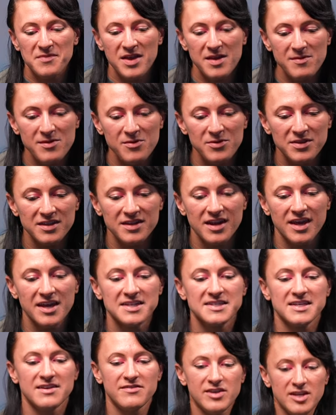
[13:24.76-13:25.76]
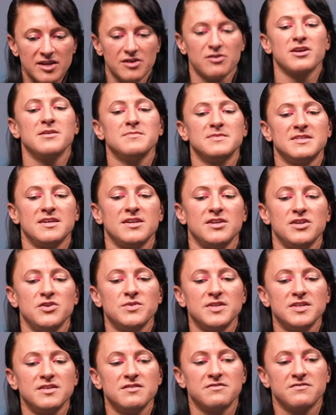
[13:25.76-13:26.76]
Maybe when the negativity creeps in, you
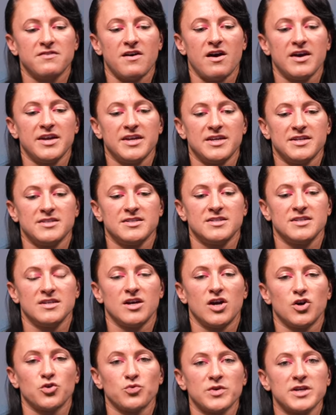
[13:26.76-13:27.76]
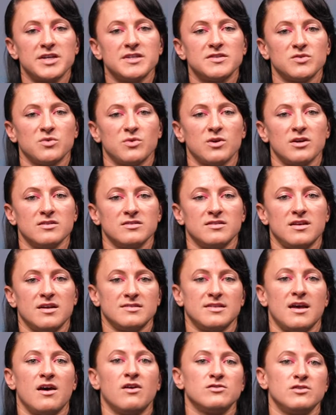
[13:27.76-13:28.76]
need to find a resource
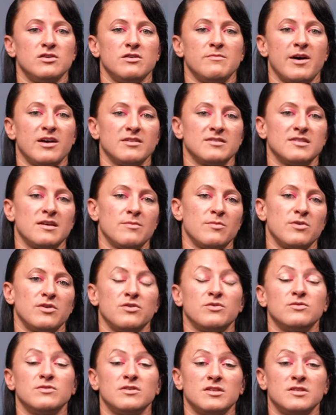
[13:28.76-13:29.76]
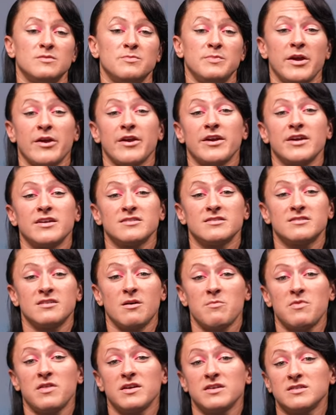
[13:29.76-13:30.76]
that tells you about someone who's experienced
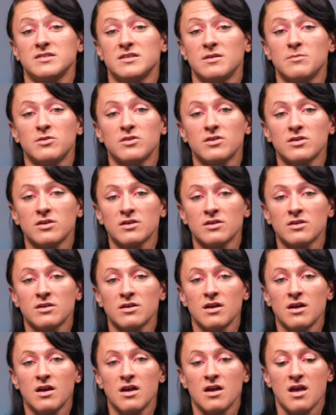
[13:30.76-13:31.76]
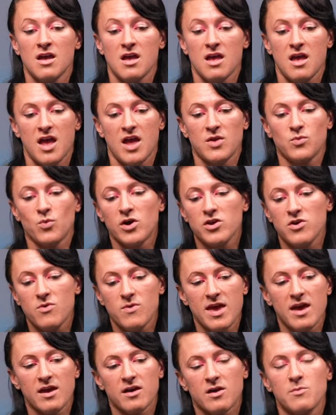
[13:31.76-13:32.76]
something similar. And while you
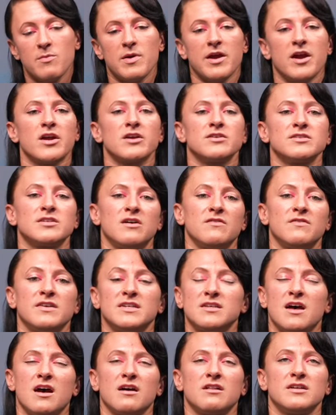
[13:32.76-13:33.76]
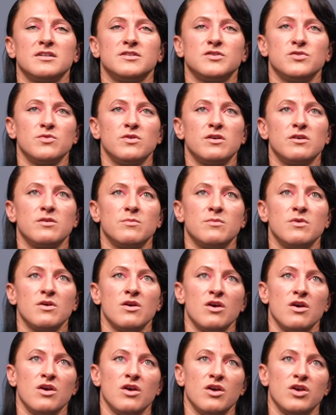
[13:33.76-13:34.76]
can't compare yourself exactly to them,
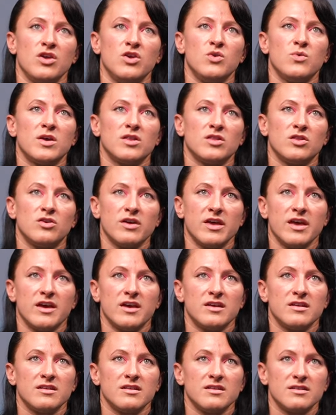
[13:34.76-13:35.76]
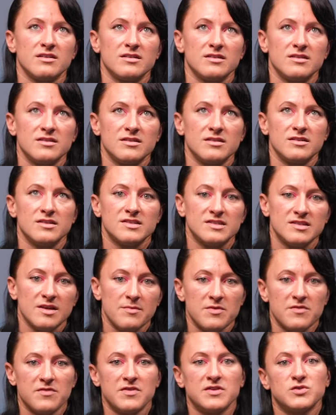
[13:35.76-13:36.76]
you can look at
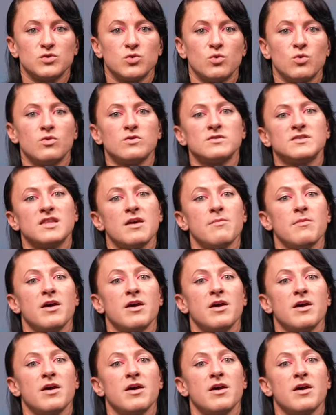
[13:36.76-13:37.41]
some of the tools they